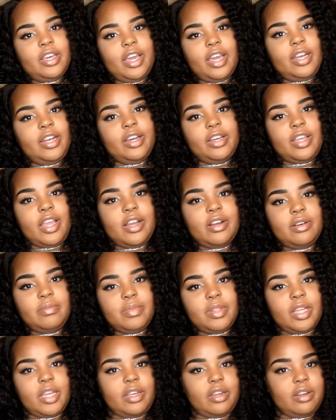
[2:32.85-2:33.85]
I know y'all
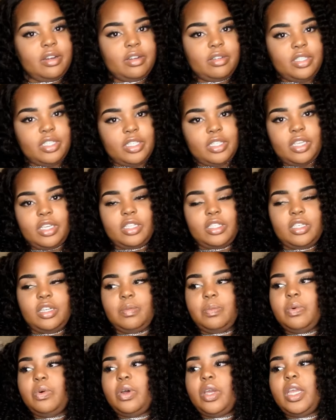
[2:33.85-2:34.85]
gonna be like, girl, just get to
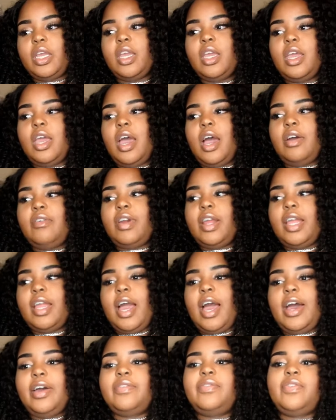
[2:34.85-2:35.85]
the point. All right,
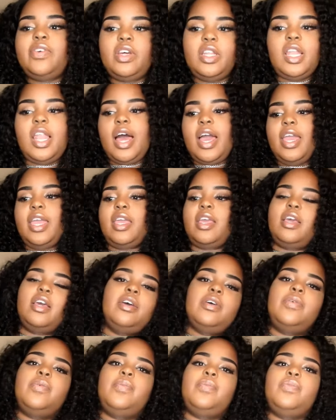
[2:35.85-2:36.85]
I feel like
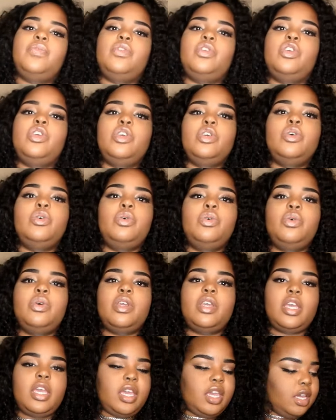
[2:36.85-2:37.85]

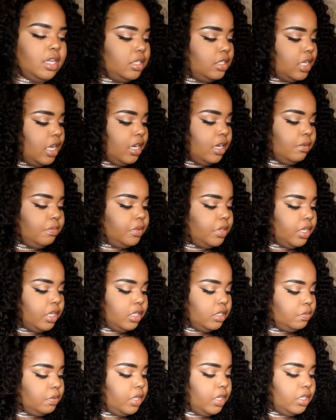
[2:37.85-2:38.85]
you can, Teddy,
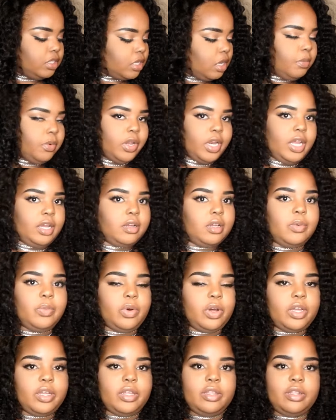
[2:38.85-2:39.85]
please, come on out, come
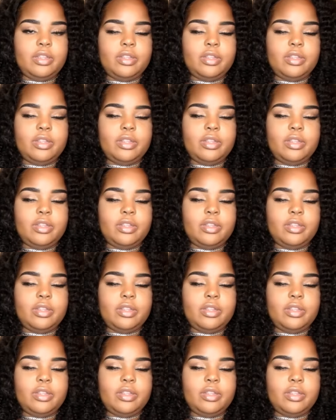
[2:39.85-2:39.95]
on.